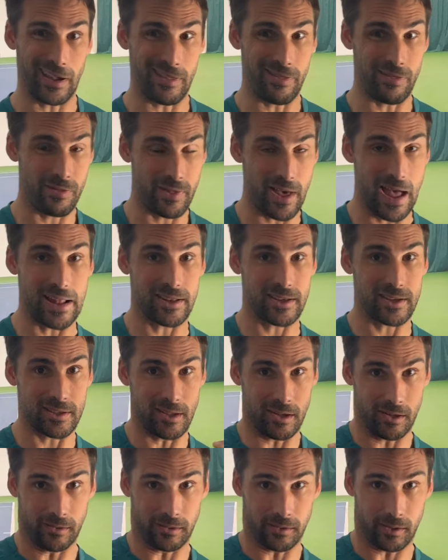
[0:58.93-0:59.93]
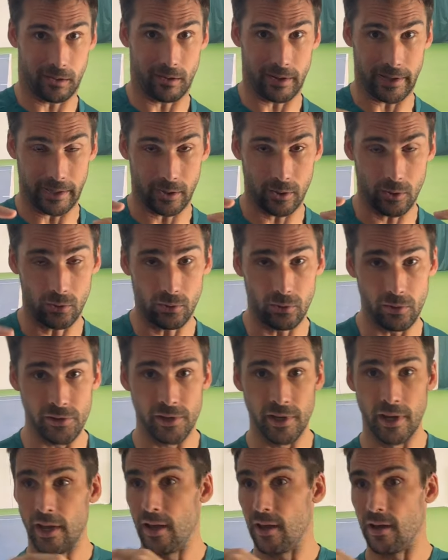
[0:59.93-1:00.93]
and that's the underlying cause
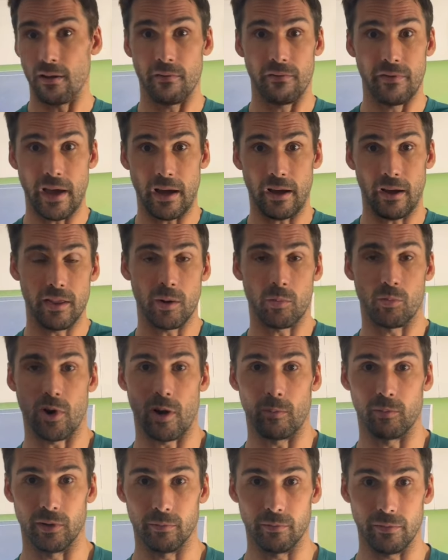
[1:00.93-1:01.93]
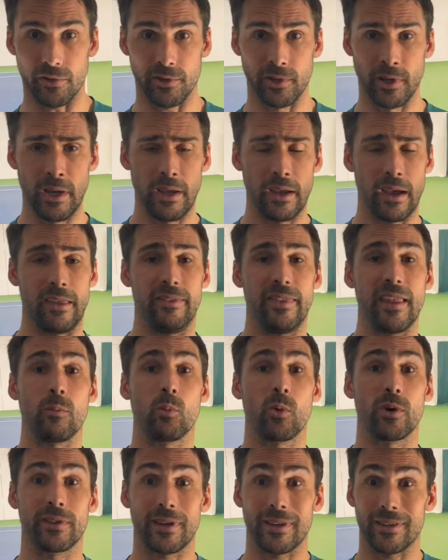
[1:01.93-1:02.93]
of their other problems. And then
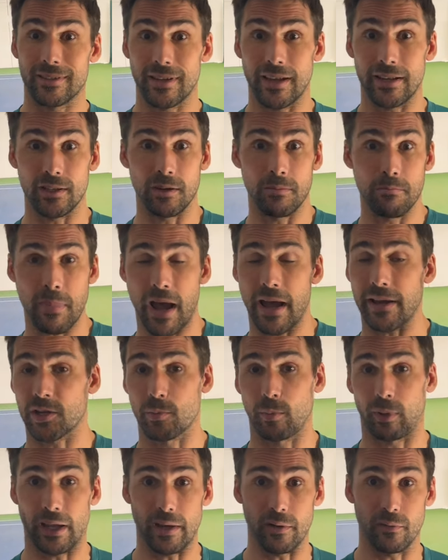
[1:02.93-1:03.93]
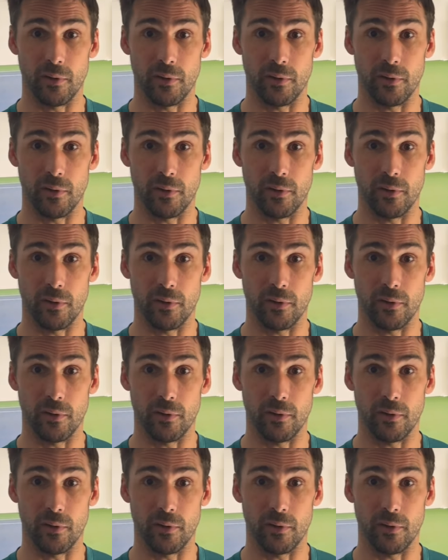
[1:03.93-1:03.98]
when they send you match play